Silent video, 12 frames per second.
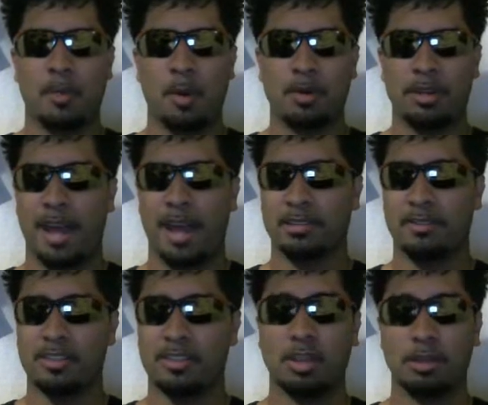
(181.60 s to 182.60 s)
your opponent
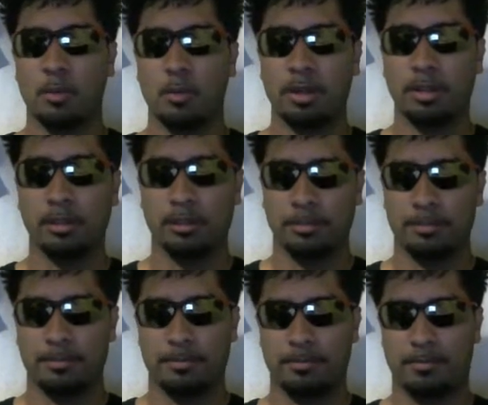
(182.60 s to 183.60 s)
activates Solemn Warning. Like,
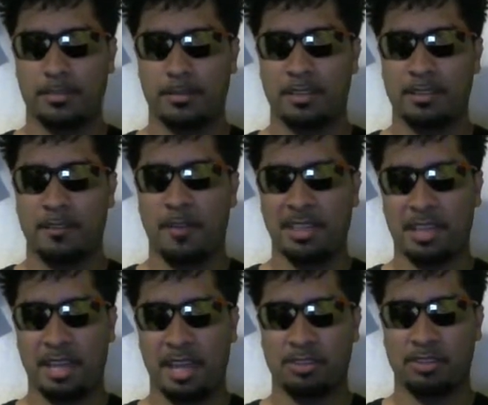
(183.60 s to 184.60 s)
his effect
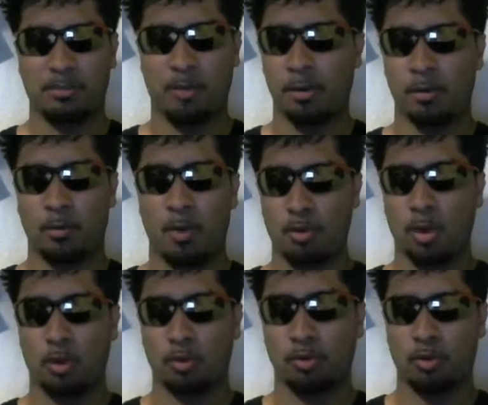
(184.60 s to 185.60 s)
negation probably won't
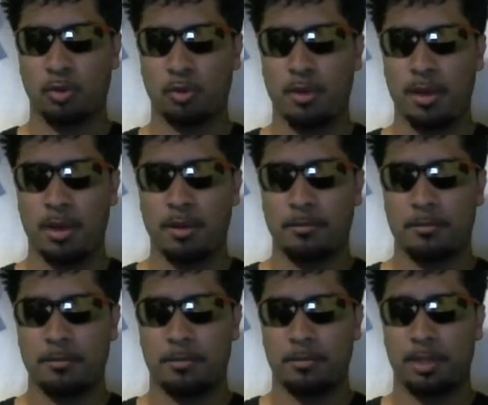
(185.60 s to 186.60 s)
go through,
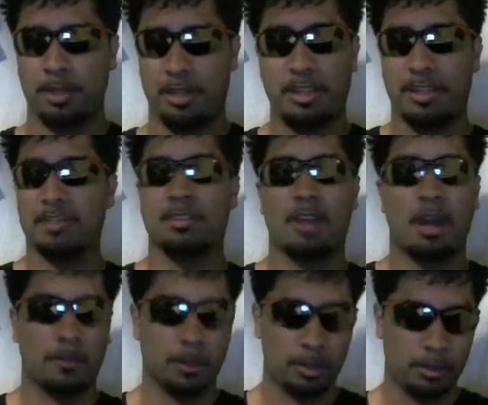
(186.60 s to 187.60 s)
but he's
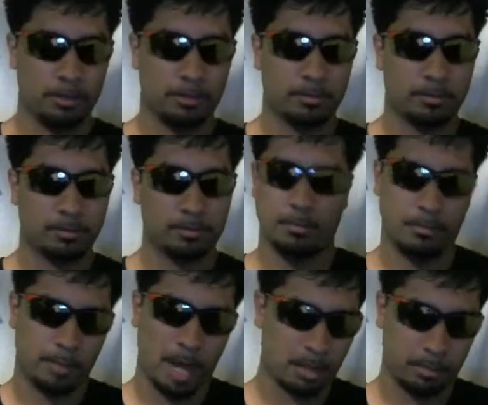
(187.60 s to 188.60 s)
gone for good.
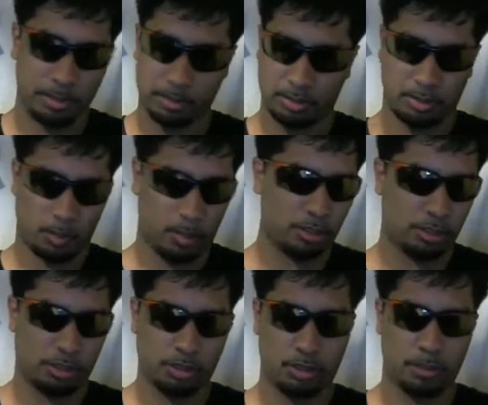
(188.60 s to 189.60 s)
Bottomless,
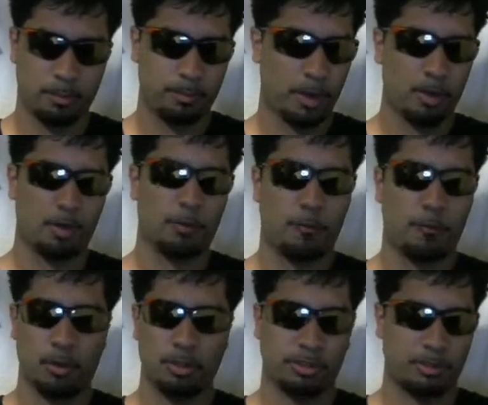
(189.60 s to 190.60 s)
Torrential, Mirror
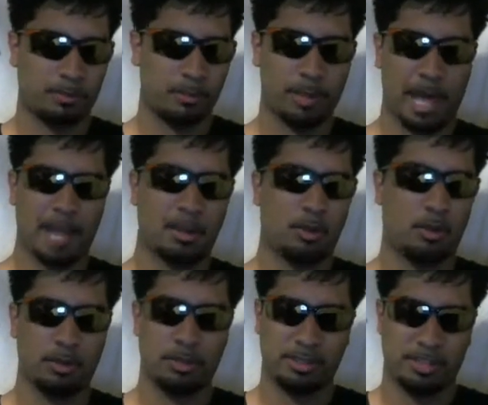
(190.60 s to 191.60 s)
Force,
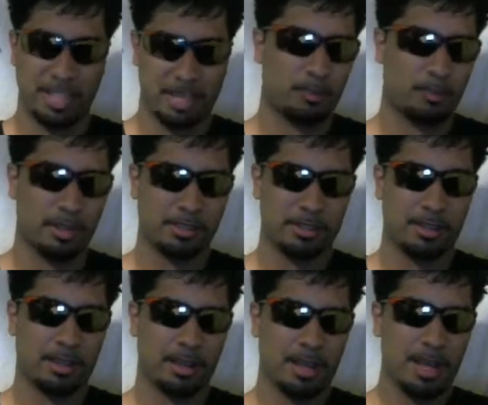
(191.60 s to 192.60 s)
Blackhorn, Deep
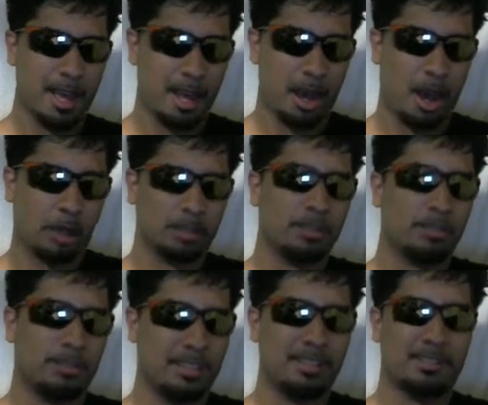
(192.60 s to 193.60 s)
Prison, all
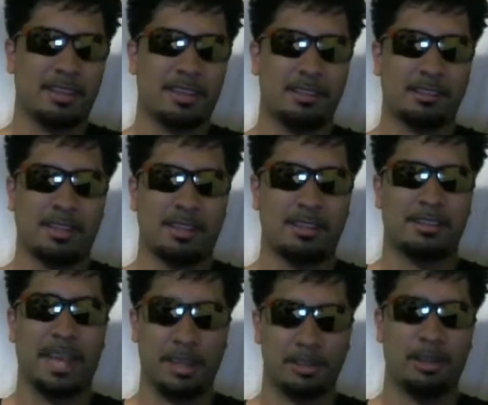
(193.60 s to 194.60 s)
of these things can
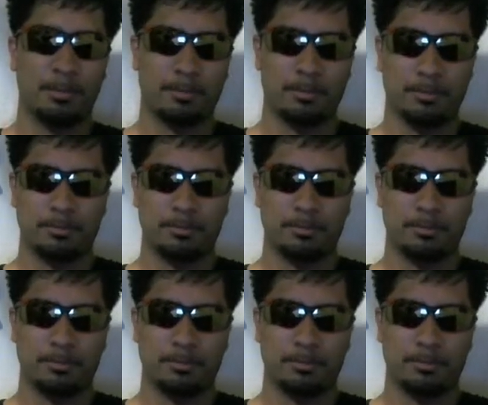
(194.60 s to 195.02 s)
kill him.